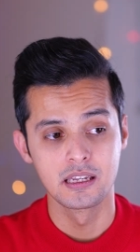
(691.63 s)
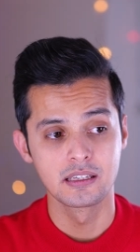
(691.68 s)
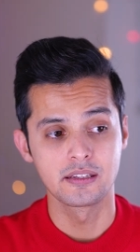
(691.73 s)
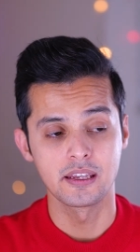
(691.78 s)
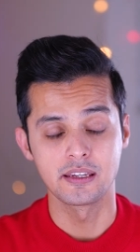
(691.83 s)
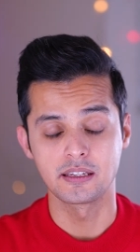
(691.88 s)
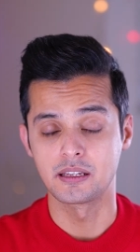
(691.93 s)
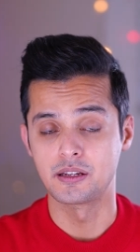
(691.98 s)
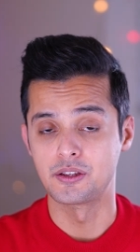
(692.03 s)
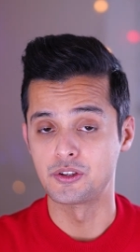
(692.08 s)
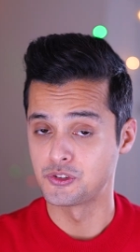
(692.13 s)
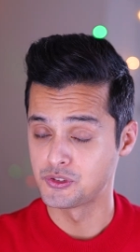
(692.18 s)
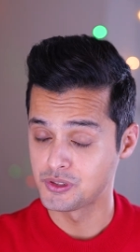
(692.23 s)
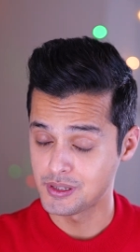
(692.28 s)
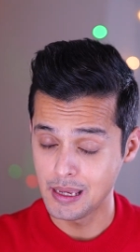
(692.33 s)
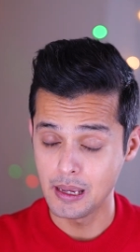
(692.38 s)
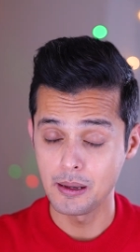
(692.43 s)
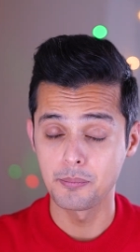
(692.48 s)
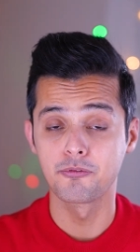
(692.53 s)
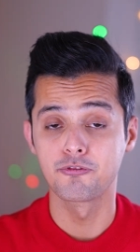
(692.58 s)
Take it a
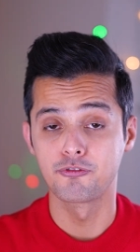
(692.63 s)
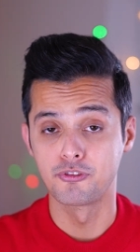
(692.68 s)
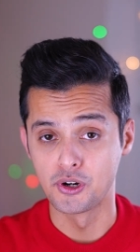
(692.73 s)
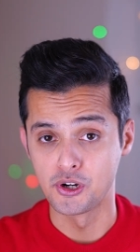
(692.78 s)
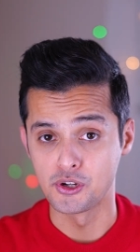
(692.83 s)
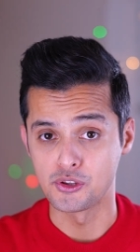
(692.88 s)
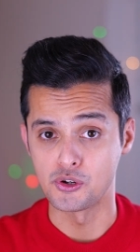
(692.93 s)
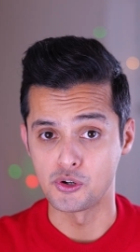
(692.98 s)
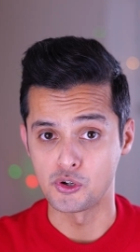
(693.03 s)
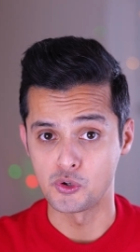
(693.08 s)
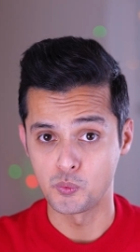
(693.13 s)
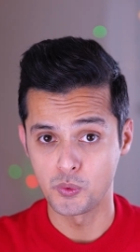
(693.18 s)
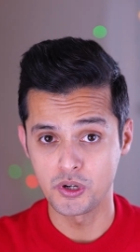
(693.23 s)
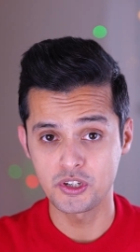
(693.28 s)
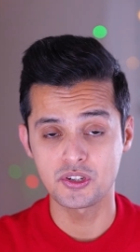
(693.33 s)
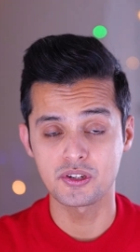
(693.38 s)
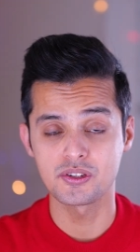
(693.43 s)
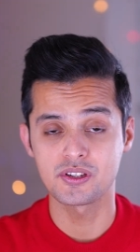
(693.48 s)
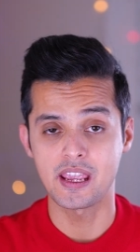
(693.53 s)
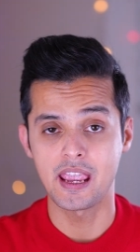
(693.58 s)
step further,
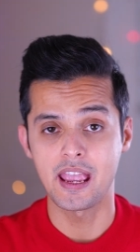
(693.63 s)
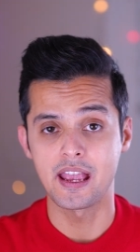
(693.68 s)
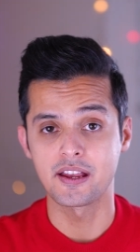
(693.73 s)
which is the